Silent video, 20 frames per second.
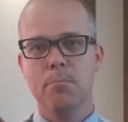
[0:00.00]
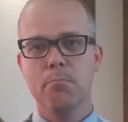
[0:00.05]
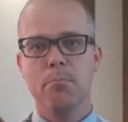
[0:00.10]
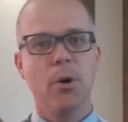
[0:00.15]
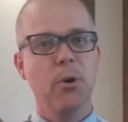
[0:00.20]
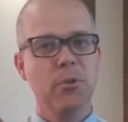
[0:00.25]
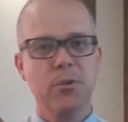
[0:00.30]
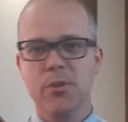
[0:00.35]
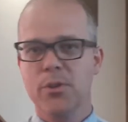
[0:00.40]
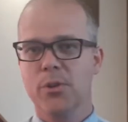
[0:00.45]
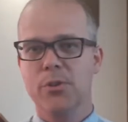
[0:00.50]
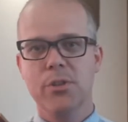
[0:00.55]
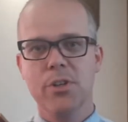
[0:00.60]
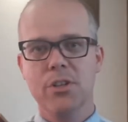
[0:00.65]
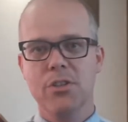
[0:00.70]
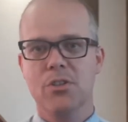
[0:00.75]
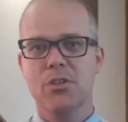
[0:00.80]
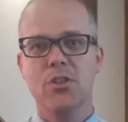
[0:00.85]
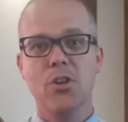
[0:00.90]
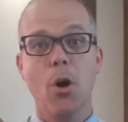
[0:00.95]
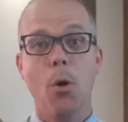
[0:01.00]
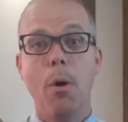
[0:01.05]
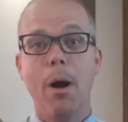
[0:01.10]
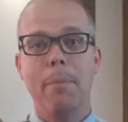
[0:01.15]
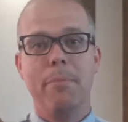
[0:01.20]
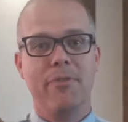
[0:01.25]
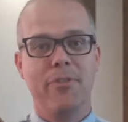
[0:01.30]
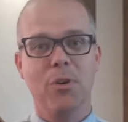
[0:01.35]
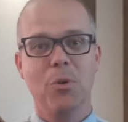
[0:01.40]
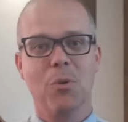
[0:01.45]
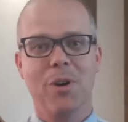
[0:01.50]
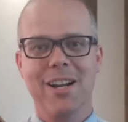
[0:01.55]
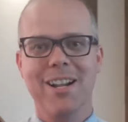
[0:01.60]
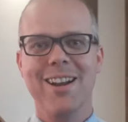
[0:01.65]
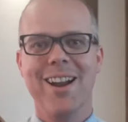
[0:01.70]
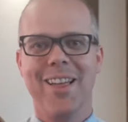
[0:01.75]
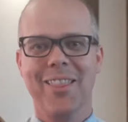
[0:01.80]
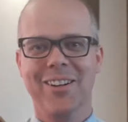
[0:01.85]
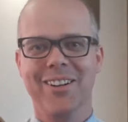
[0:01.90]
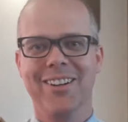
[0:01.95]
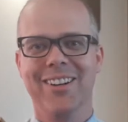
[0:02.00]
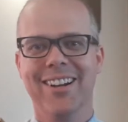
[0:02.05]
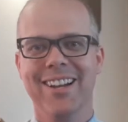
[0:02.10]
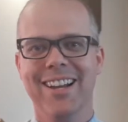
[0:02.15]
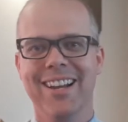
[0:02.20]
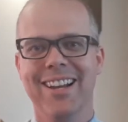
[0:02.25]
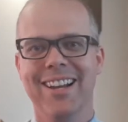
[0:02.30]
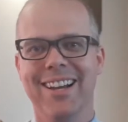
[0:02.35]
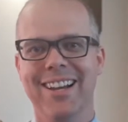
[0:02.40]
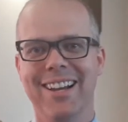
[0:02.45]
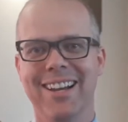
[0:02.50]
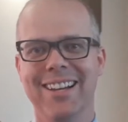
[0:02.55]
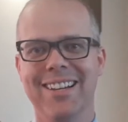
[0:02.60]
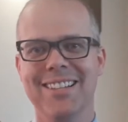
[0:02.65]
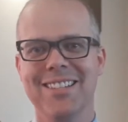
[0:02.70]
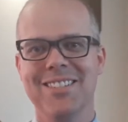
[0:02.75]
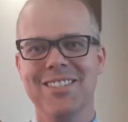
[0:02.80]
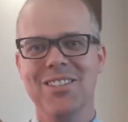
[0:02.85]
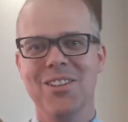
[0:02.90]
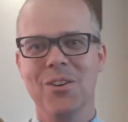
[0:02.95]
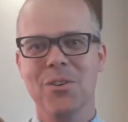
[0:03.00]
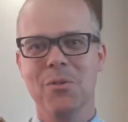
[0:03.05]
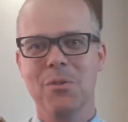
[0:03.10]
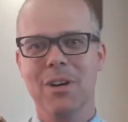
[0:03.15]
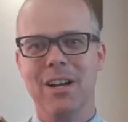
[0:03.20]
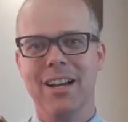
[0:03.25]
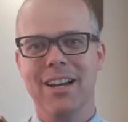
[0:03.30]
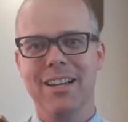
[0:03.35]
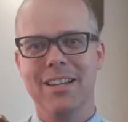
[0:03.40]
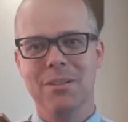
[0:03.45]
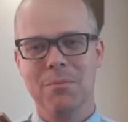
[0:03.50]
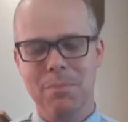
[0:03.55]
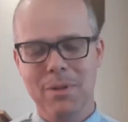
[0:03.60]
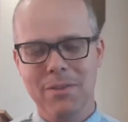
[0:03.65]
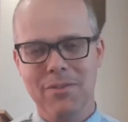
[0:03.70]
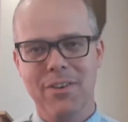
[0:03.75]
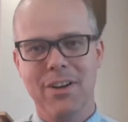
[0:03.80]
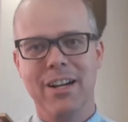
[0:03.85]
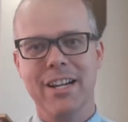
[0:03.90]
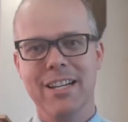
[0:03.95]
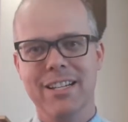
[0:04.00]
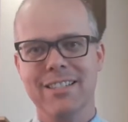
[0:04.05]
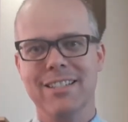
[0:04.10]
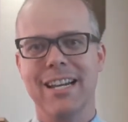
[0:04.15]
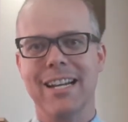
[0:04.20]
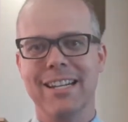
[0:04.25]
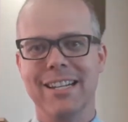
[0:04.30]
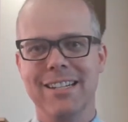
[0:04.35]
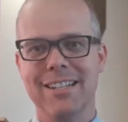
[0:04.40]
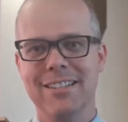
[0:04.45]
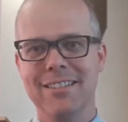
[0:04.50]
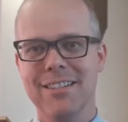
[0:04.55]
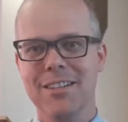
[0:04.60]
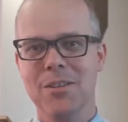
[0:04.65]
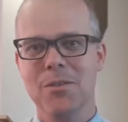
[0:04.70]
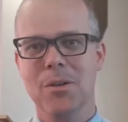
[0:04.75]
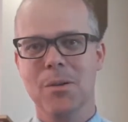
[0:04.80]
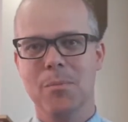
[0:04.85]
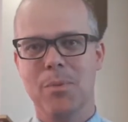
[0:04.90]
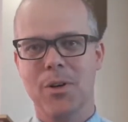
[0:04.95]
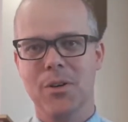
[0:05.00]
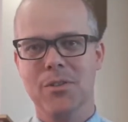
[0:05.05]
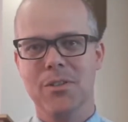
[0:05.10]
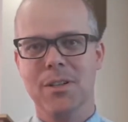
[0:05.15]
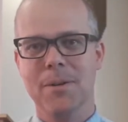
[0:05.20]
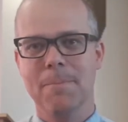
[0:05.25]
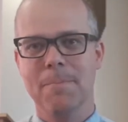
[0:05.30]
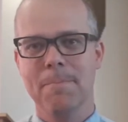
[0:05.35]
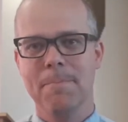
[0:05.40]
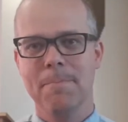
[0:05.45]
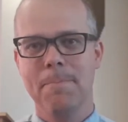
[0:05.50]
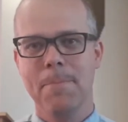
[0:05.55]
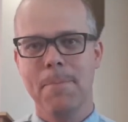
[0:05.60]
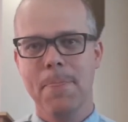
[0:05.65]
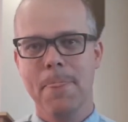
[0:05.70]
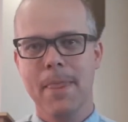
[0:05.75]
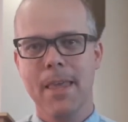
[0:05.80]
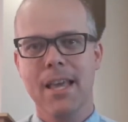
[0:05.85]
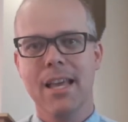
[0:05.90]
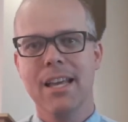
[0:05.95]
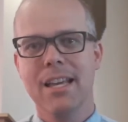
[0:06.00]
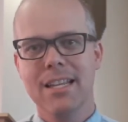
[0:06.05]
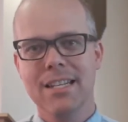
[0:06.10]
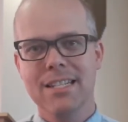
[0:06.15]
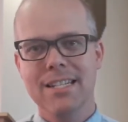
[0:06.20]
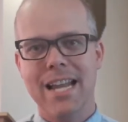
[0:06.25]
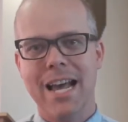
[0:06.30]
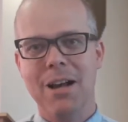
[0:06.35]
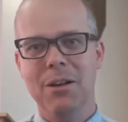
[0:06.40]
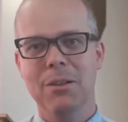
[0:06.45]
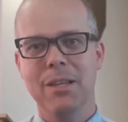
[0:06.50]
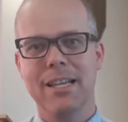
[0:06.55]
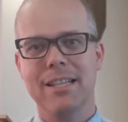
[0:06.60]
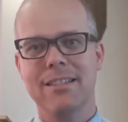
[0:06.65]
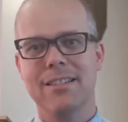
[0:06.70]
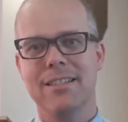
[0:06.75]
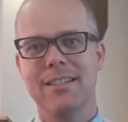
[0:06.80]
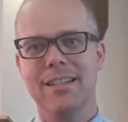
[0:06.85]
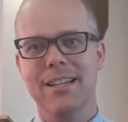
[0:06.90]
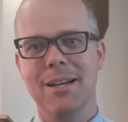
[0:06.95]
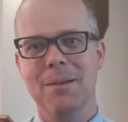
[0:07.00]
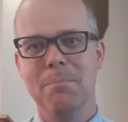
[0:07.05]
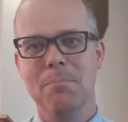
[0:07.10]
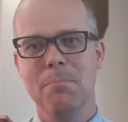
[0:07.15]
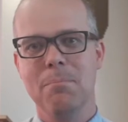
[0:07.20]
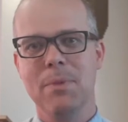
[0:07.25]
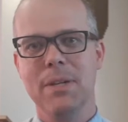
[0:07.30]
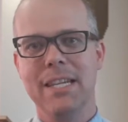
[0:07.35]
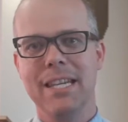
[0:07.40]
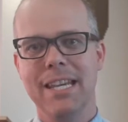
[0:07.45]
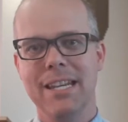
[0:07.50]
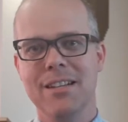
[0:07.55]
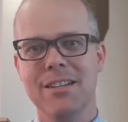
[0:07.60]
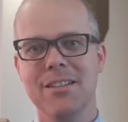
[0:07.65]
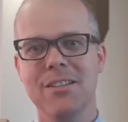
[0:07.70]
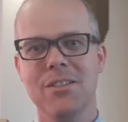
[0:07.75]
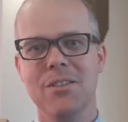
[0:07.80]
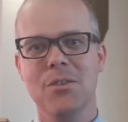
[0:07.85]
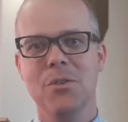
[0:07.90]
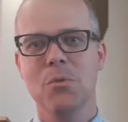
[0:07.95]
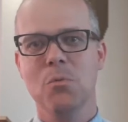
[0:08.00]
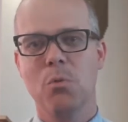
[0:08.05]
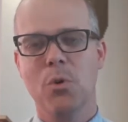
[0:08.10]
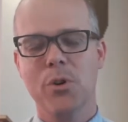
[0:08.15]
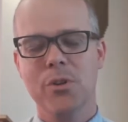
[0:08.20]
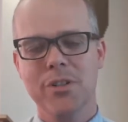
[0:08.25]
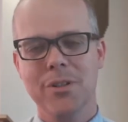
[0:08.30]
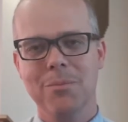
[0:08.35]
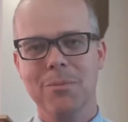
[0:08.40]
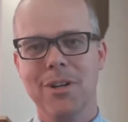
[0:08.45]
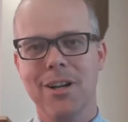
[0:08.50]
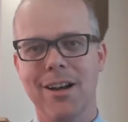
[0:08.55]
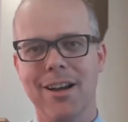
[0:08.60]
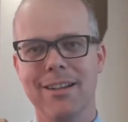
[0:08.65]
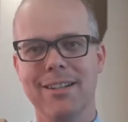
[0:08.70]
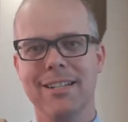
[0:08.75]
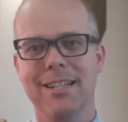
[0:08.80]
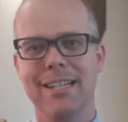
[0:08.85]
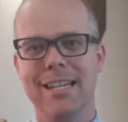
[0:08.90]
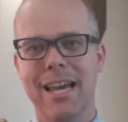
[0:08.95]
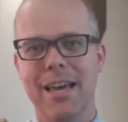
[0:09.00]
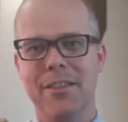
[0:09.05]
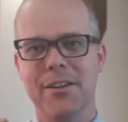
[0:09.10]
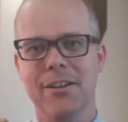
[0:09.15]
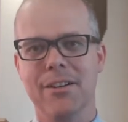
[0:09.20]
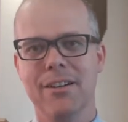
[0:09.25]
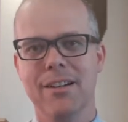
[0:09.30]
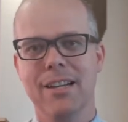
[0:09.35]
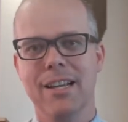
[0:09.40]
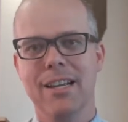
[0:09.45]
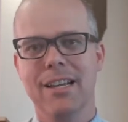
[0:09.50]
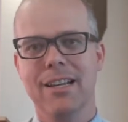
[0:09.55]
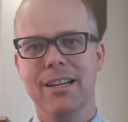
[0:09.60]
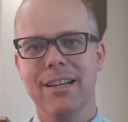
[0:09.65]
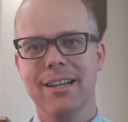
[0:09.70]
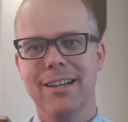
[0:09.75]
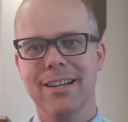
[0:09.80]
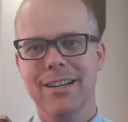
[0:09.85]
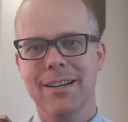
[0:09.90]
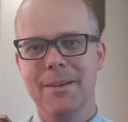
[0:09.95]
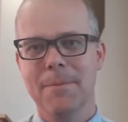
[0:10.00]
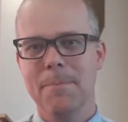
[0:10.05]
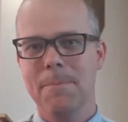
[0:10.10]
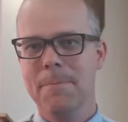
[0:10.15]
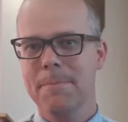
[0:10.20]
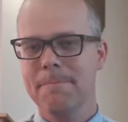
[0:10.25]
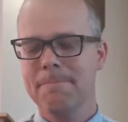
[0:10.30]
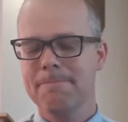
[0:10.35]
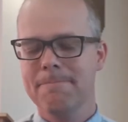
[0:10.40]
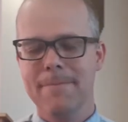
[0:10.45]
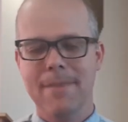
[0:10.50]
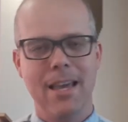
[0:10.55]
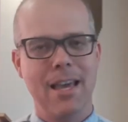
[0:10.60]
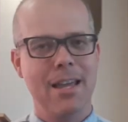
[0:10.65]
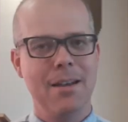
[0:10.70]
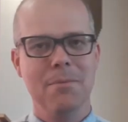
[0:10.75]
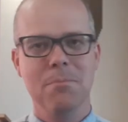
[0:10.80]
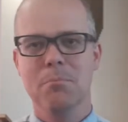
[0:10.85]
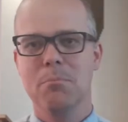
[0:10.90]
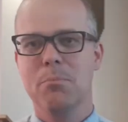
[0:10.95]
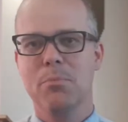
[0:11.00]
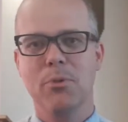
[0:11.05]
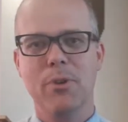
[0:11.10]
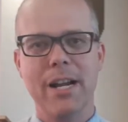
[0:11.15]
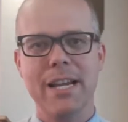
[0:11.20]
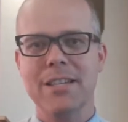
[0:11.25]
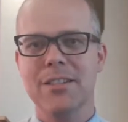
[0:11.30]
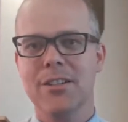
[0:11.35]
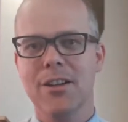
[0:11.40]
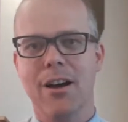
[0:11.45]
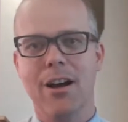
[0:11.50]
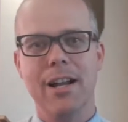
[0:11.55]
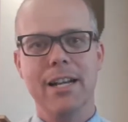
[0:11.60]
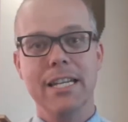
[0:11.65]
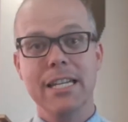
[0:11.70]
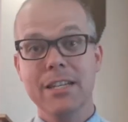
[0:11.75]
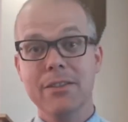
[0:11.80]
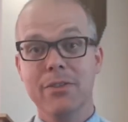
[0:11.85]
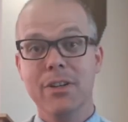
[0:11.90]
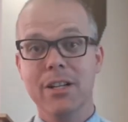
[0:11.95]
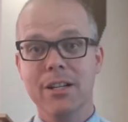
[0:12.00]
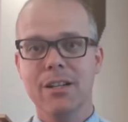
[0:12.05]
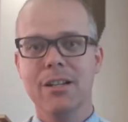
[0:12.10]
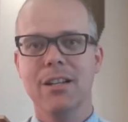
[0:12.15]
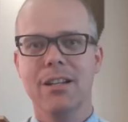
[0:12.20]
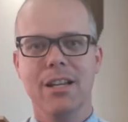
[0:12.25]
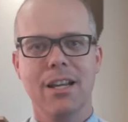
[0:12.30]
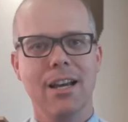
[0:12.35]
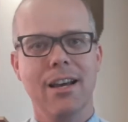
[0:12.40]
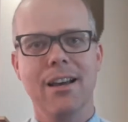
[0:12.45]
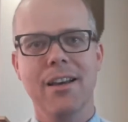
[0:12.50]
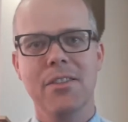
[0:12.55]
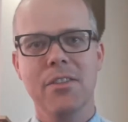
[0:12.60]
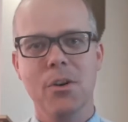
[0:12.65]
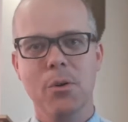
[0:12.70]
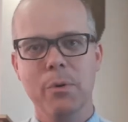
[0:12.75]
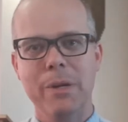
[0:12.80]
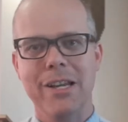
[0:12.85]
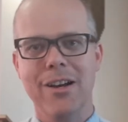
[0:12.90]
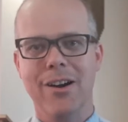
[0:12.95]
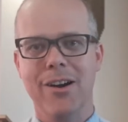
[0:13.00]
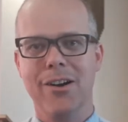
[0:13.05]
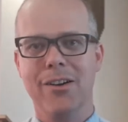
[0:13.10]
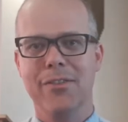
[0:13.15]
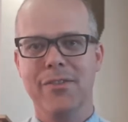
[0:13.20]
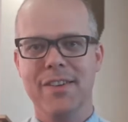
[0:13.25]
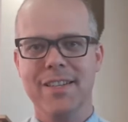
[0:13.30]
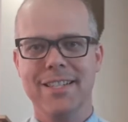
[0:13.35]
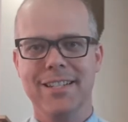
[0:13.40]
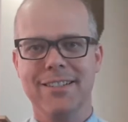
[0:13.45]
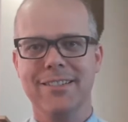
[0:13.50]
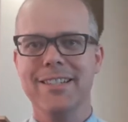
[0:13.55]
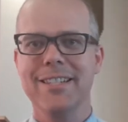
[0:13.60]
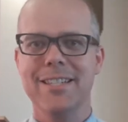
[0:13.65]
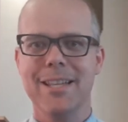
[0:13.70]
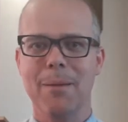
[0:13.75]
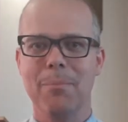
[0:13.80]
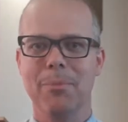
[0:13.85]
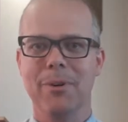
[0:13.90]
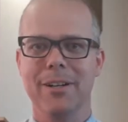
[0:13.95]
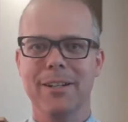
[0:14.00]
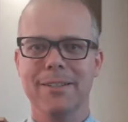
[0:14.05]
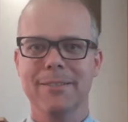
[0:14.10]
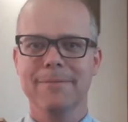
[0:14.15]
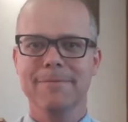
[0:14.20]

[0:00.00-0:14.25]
both churches show up for one another. so it'd be very exciting to see you in person. Now let's uh, begin to worship God together uh, and praise God even uh, though we are physically separate.